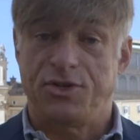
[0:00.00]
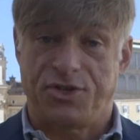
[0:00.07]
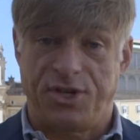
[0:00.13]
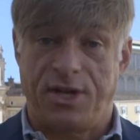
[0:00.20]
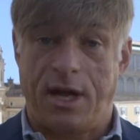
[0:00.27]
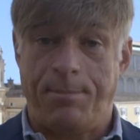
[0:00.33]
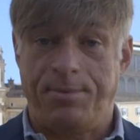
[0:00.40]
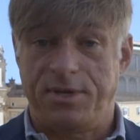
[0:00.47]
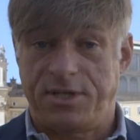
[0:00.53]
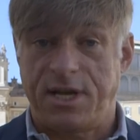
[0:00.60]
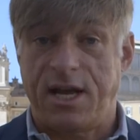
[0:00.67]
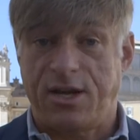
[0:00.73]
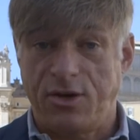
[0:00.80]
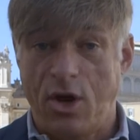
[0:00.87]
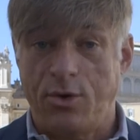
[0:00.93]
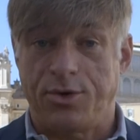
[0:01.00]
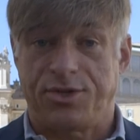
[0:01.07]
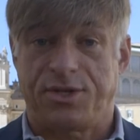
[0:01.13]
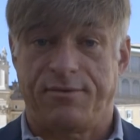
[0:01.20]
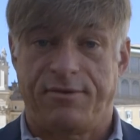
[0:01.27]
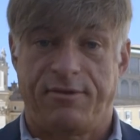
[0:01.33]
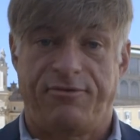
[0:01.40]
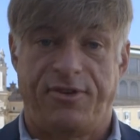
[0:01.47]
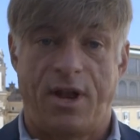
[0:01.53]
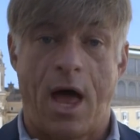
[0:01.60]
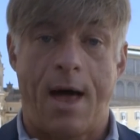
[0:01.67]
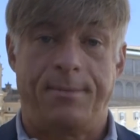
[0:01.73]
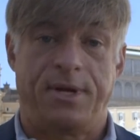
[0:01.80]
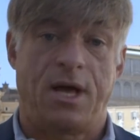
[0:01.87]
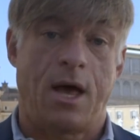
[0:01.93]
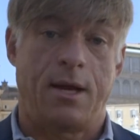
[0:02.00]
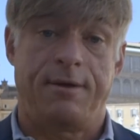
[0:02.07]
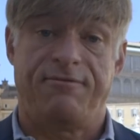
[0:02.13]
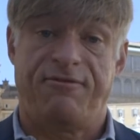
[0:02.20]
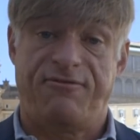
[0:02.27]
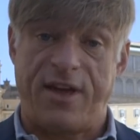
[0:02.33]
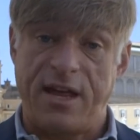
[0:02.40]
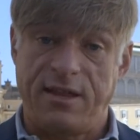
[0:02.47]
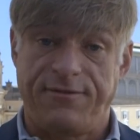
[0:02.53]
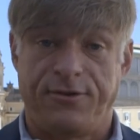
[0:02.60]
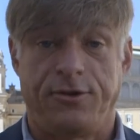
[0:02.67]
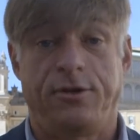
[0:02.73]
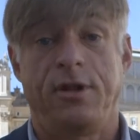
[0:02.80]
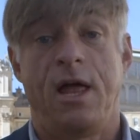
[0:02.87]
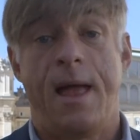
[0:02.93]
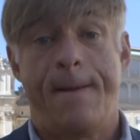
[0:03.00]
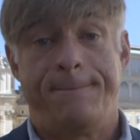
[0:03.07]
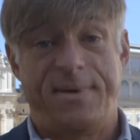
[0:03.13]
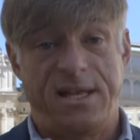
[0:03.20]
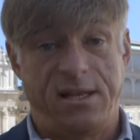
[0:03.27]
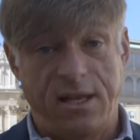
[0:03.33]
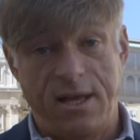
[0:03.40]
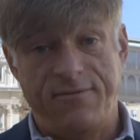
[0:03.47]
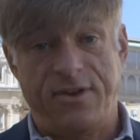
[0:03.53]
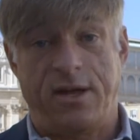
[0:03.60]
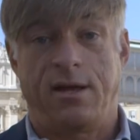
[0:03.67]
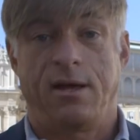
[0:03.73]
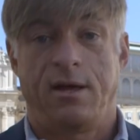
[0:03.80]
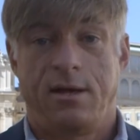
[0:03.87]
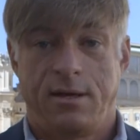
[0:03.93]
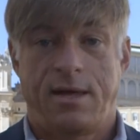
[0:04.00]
sit up and take notice of the phenomenon of faithful believing